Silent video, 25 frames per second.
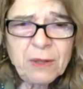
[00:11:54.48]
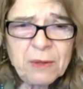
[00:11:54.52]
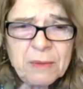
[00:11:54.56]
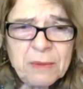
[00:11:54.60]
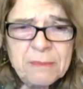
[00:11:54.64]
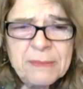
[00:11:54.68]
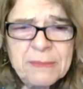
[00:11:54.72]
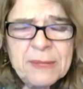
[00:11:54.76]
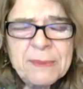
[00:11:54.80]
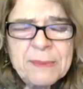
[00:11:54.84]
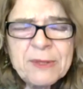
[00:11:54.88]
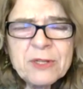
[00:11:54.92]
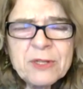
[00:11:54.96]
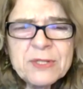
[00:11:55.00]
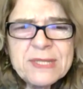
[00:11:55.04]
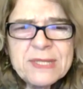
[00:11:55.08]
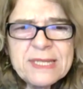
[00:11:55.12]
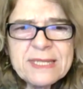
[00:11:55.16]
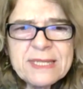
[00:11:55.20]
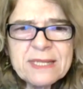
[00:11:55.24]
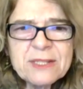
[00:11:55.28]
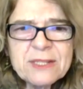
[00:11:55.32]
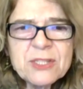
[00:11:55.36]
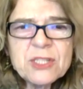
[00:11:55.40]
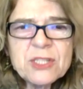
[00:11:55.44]
Yeah. But because
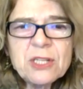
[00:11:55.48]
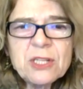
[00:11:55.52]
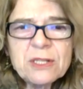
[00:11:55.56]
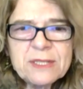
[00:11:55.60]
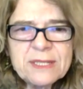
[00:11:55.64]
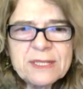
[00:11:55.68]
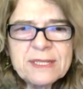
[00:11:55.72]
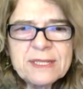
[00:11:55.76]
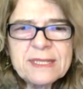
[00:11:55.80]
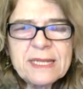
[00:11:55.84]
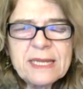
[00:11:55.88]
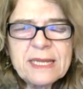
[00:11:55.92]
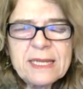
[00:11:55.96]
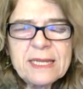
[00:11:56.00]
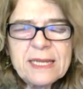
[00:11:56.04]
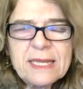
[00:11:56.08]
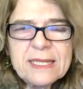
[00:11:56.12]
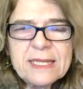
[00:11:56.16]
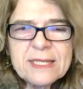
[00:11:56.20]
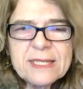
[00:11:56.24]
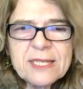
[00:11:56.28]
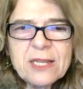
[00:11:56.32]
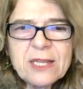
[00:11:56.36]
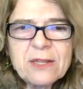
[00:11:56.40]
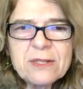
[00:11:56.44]
this uncertainty
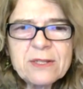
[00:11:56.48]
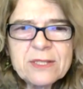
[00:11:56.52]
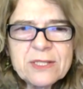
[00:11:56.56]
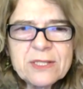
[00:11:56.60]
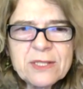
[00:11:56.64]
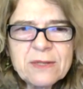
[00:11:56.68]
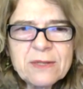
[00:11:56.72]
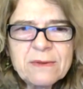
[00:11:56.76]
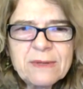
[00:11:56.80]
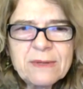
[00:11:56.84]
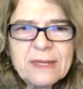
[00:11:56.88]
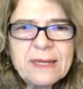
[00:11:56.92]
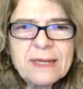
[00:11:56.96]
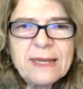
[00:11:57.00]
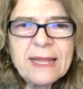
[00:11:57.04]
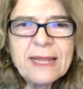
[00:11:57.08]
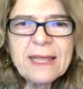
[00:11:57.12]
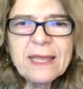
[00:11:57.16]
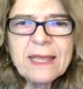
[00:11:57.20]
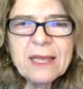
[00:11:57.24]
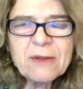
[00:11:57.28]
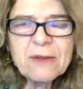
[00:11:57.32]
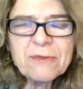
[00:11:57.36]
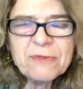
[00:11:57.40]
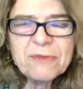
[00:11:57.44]
is going to
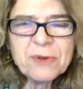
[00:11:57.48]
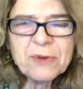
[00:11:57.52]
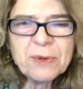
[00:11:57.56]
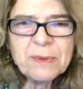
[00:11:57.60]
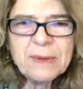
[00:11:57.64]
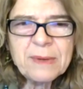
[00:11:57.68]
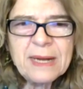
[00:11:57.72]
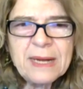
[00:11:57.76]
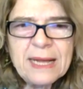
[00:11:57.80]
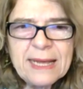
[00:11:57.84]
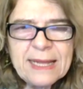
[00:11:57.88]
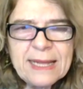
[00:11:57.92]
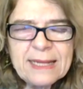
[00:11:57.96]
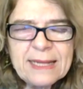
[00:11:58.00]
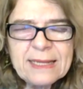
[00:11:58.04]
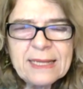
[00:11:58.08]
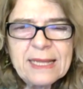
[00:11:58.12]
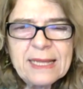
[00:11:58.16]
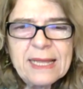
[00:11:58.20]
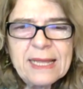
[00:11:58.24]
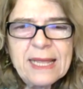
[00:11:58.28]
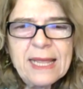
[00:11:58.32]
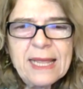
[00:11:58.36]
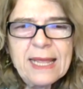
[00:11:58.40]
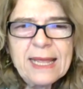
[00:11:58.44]
linger for a while,
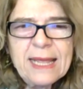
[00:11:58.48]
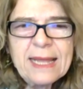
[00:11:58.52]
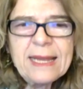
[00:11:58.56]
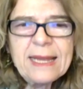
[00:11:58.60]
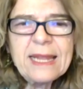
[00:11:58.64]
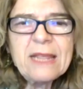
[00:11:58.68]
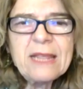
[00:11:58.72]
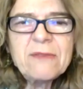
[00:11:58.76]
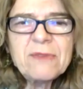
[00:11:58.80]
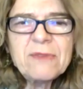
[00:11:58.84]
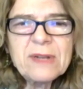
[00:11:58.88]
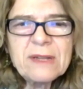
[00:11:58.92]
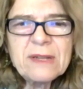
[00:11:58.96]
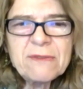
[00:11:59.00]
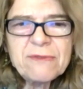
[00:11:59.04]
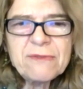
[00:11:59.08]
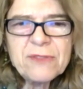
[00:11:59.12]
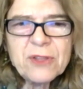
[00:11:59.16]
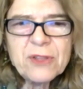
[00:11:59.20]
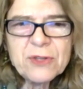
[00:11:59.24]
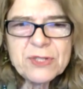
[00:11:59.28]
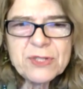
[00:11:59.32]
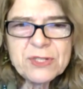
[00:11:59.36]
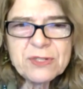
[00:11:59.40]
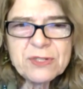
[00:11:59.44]
and even if
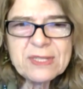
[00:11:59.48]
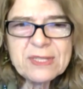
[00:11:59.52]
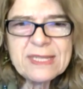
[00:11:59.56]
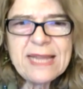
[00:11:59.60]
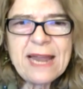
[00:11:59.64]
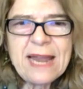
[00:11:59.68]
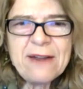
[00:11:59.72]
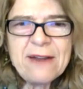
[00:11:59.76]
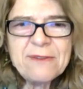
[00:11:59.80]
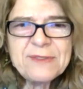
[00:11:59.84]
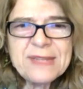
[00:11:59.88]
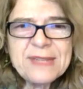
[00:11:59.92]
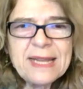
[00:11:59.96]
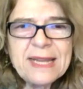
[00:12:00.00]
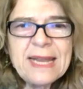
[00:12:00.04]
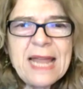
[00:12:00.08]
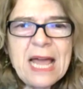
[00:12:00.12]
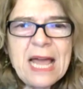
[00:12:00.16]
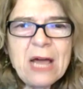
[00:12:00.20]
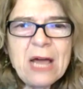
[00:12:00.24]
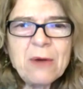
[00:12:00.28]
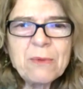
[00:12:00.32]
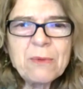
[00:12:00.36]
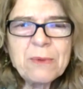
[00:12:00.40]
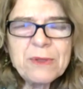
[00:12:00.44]
those tariffs are
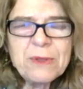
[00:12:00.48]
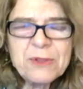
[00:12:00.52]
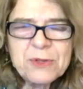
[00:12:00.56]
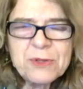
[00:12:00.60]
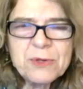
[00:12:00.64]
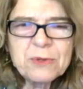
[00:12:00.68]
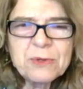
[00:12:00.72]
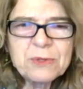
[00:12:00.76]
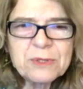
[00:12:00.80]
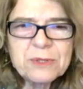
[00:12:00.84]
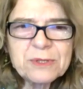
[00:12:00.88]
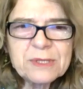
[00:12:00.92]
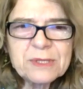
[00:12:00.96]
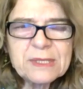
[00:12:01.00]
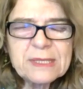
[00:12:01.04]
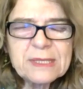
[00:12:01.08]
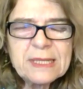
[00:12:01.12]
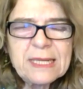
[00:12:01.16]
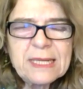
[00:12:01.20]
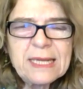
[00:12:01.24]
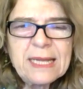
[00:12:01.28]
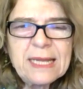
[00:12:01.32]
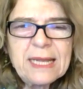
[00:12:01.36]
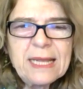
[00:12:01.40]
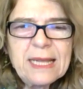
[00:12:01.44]
now withdrawn,
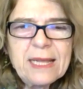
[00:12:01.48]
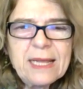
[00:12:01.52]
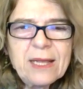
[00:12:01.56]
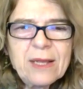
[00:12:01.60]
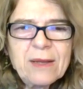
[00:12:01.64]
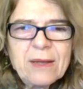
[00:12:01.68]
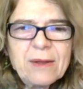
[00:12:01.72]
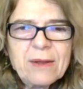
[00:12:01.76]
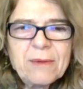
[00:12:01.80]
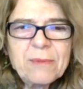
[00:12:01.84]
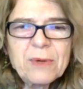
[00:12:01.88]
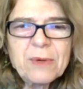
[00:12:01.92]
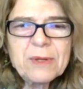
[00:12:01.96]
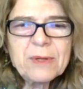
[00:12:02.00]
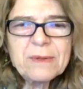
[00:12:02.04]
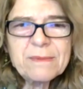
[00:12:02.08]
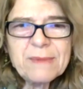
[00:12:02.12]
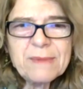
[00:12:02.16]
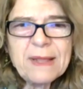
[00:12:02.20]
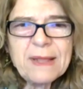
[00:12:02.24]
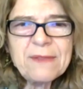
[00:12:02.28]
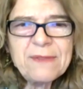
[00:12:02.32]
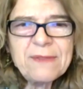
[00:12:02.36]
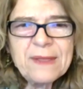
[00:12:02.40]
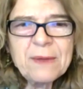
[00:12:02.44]
what
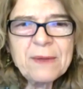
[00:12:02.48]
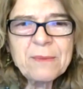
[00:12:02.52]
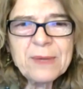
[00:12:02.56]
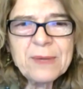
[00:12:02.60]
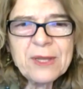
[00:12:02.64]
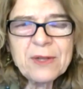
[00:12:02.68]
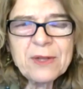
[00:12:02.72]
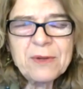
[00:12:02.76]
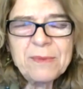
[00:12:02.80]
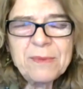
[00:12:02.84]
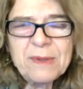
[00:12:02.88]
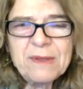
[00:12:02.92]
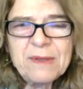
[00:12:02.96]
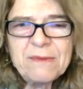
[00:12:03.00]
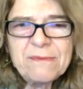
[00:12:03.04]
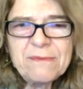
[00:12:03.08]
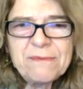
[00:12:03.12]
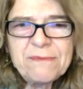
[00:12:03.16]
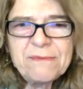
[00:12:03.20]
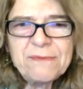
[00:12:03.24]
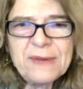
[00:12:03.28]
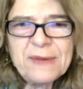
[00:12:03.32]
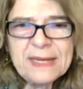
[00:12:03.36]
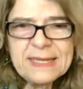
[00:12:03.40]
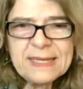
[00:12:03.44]
I think we're going to be
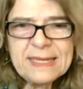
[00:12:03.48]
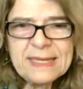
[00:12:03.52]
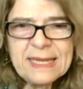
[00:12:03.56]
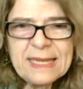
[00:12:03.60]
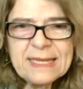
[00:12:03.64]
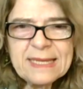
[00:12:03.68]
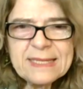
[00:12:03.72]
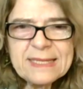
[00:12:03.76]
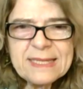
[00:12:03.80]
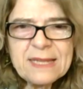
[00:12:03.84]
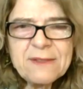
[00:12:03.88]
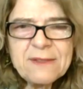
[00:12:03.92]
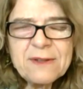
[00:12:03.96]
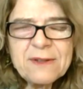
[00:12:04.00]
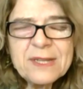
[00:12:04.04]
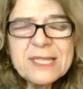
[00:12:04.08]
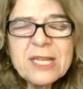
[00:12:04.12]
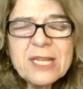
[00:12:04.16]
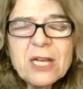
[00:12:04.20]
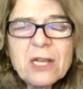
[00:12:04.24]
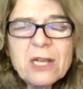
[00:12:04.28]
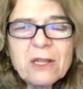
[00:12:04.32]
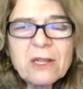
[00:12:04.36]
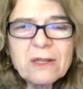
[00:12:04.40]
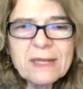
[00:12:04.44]
finding is that there is
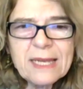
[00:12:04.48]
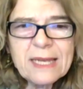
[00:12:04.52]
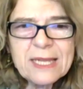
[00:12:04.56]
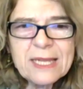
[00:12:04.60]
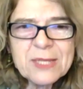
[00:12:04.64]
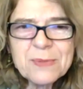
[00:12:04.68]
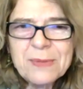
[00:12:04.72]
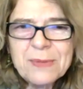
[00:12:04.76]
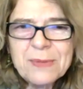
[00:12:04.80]
a lot less